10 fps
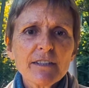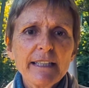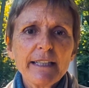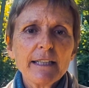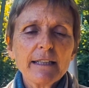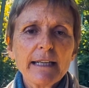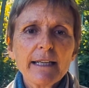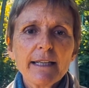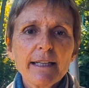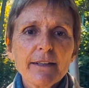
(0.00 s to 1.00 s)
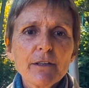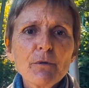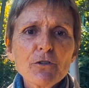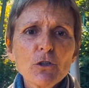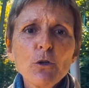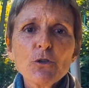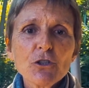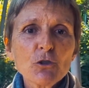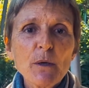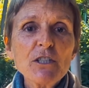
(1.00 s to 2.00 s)
the
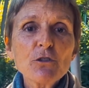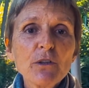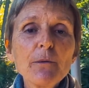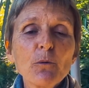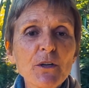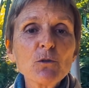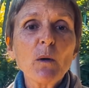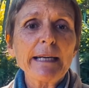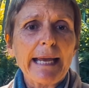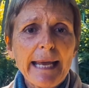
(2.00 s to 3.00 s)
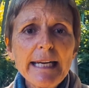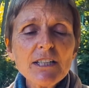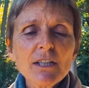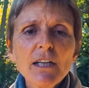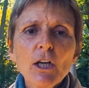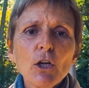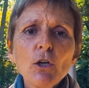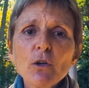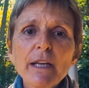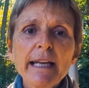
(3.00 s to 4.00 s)
resolution 23.18,
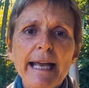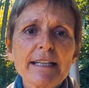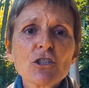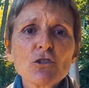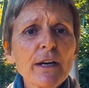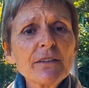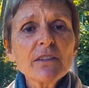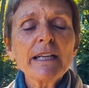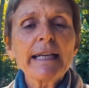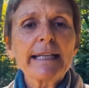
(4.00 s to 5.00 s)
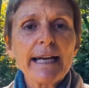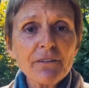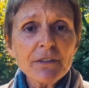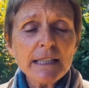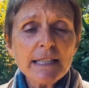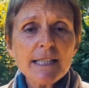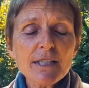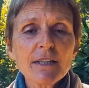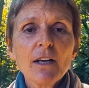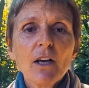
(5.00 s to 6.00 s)
looking at strengthening
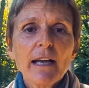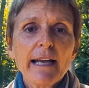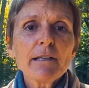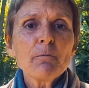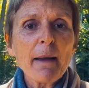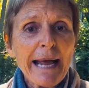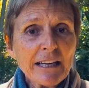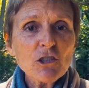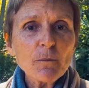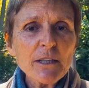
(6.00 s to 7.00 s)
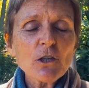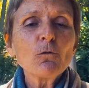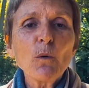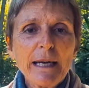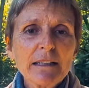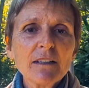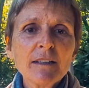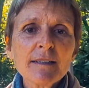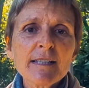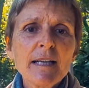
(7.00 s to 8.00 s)
governance and management of
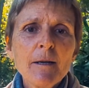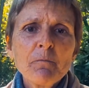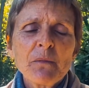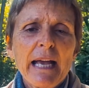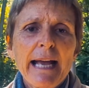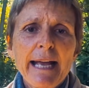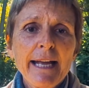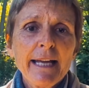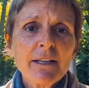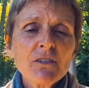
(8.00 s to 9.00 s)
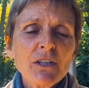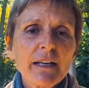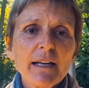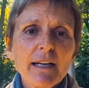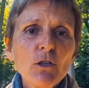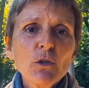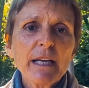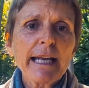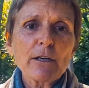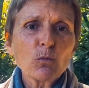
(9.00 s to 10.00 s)
wetlands, and
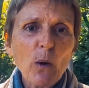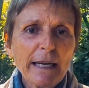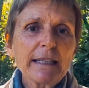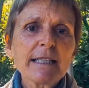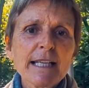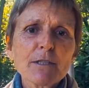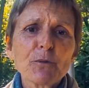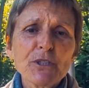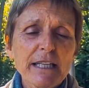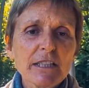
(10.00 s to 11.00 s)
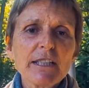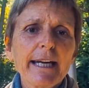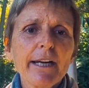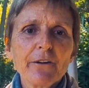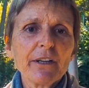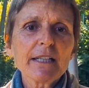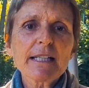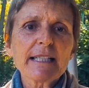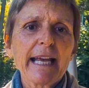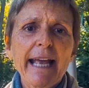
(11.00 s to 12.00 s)
looking at wetlands as protected
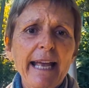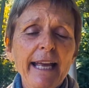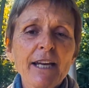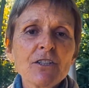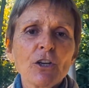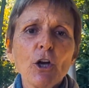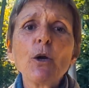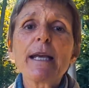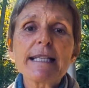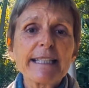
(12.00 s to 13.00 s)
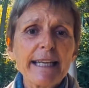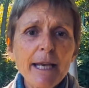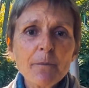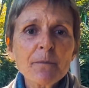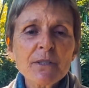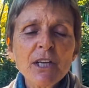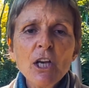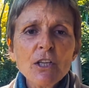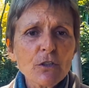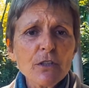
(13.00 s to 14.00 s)
areas and OSEMs.
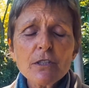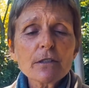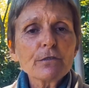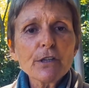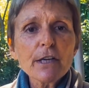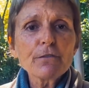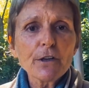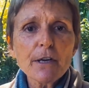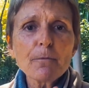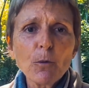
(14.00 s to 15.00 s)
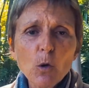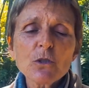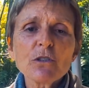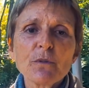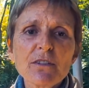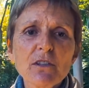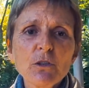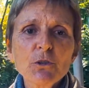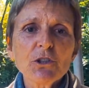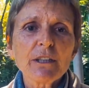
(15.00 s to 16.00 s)
So this is a very, very important
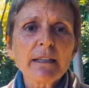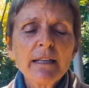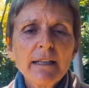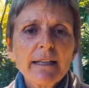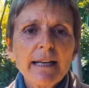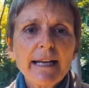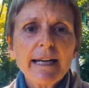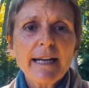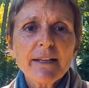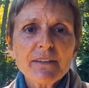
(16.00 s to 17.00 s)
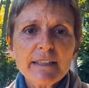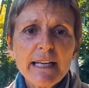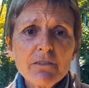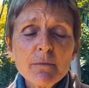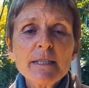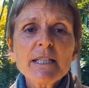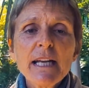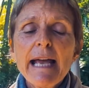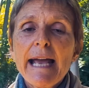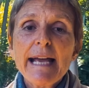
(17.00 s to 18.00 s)
resolution that government
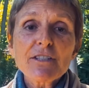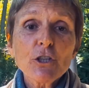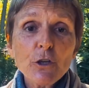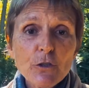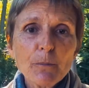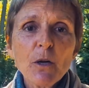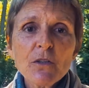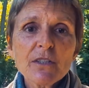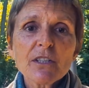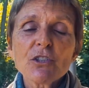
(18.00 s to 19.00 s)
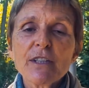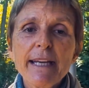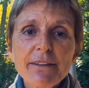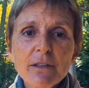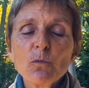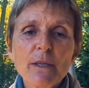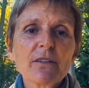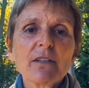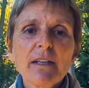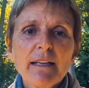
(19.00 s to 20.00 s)
has co-sponsored together
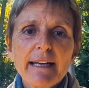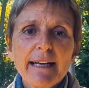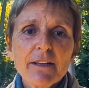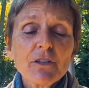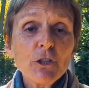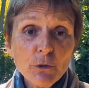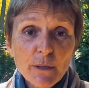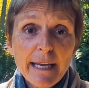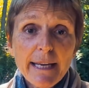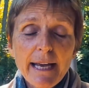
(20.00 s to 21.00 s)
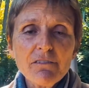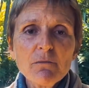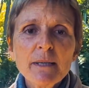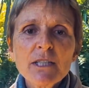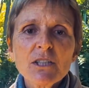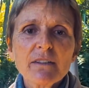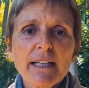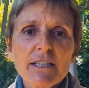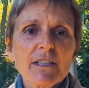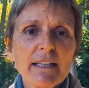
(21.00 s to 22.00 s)
with the UK government,
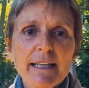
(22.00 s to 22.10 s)
that